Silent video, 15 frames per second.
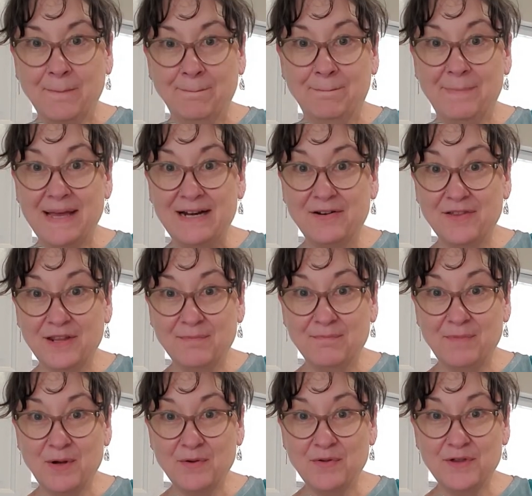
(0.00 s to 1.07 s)
Better than
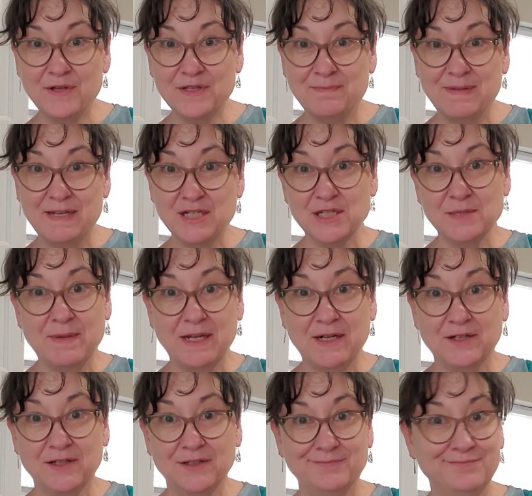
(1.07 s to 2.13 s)
both those bitches
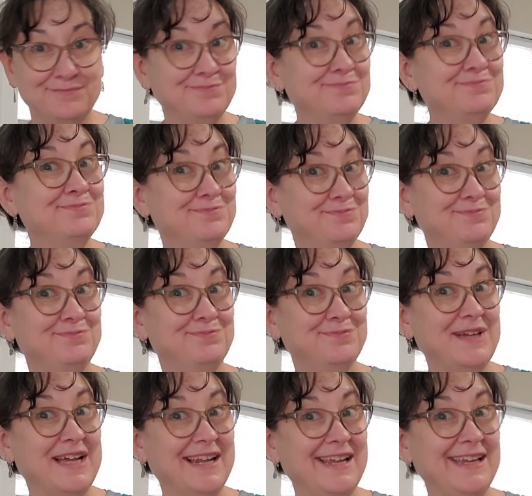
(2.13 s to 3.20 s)
butter.
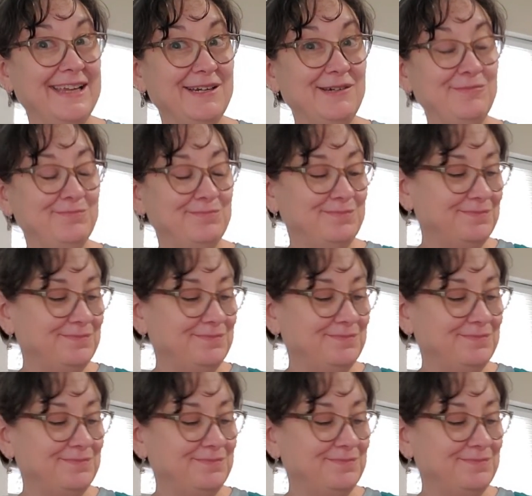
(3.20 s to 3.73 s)
I like it.